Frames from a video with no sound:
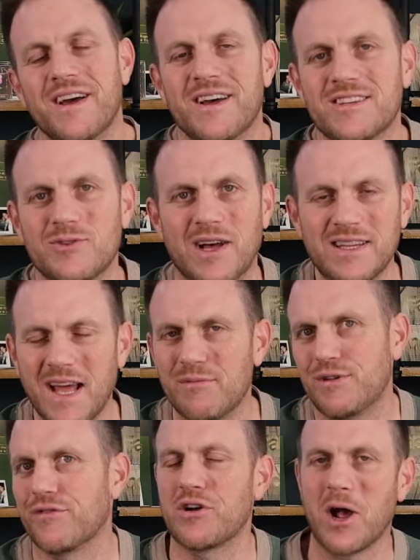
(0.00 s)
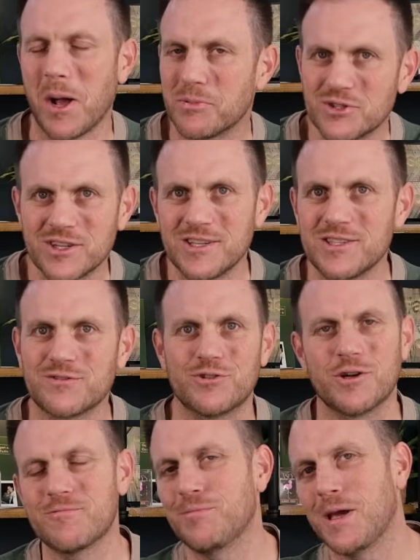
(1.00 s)
So I like to have different options for
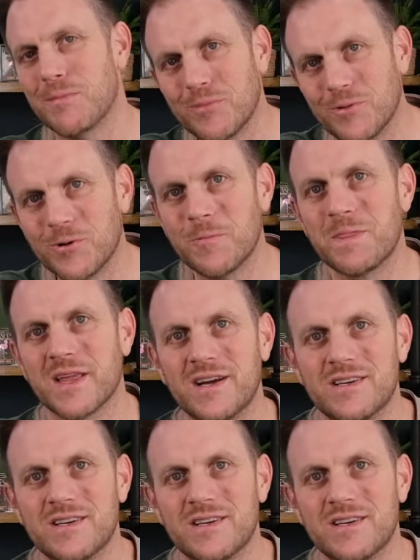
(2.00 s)
different people.